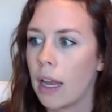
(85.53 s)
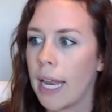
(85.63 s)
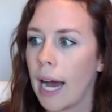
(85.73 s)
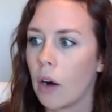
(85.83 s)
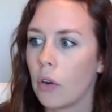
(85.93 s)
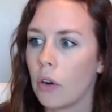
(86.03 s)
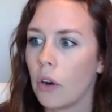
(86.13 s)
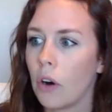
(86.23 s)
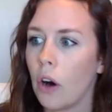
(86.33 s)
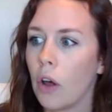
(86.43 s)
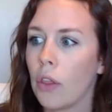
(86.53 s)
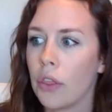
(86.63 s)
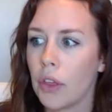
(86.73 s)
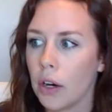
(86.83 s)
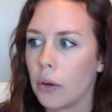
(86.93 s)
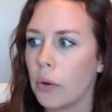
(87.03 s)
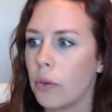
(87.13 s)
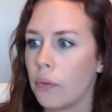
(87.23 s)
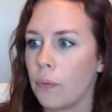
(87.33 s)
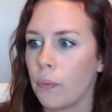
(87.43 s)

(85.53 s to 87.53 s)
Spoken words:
Now, although